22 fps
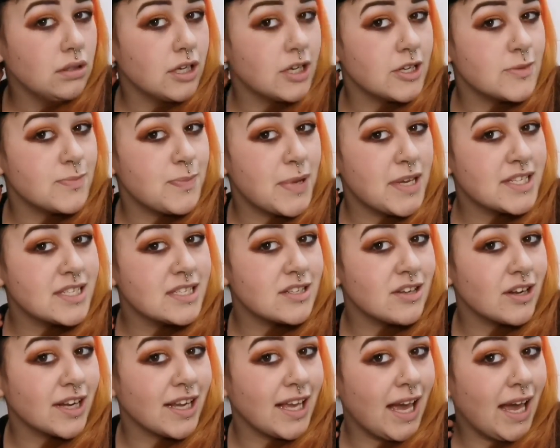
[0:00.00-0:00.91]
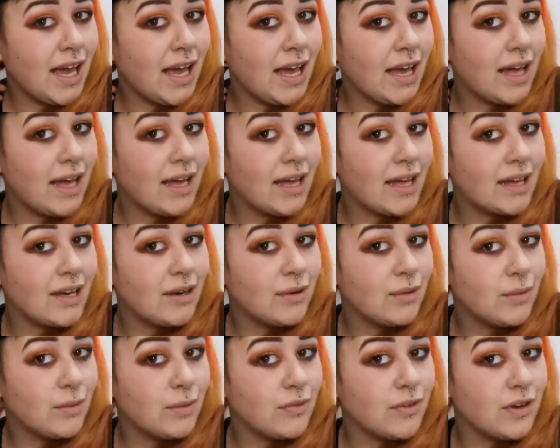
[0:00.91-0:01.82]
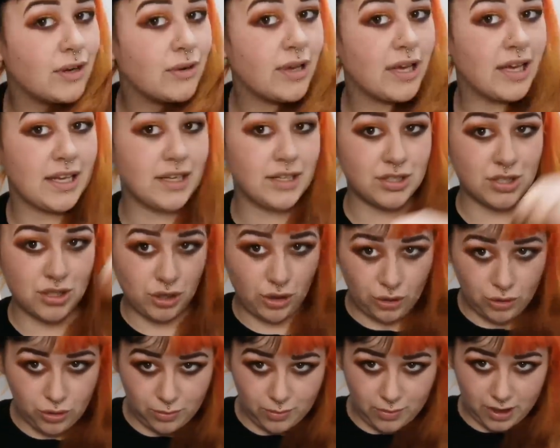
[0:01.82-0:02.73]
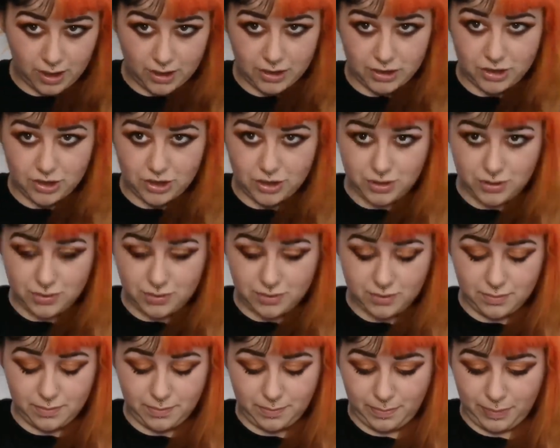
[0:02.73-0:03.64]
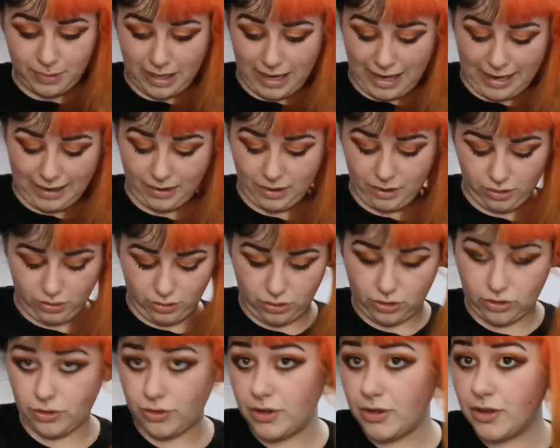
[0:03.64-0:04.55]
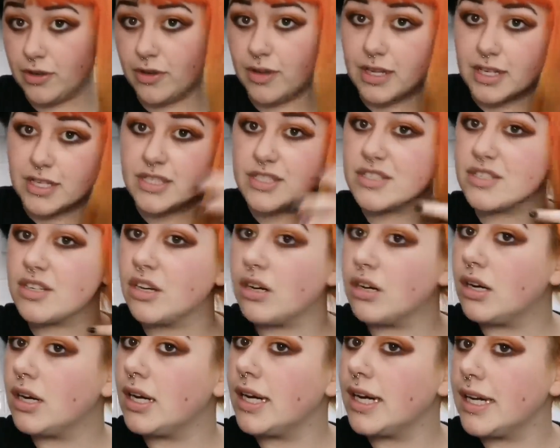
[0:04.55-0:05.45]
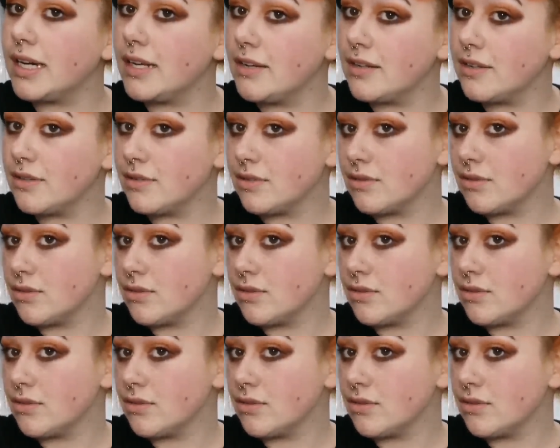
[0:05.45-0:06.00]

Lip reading: as best I can without getting too much black on this side.